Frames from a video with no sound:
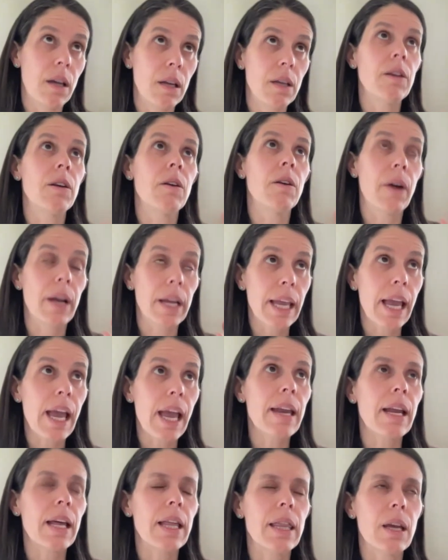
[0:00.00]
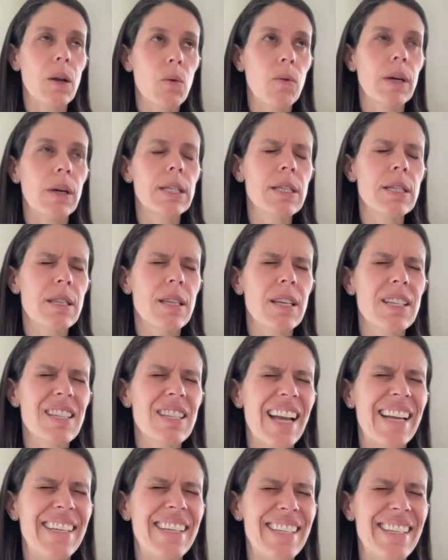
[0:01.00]
you know, again, I think once
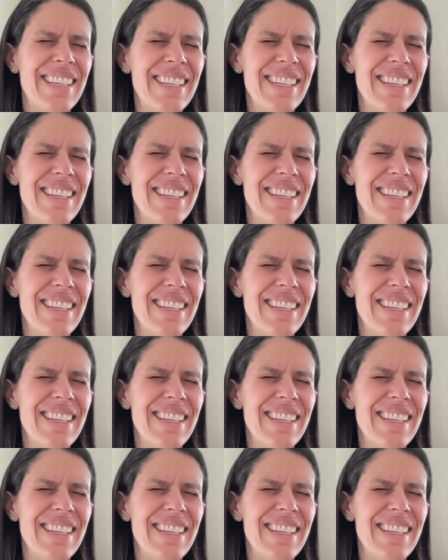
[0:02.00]
the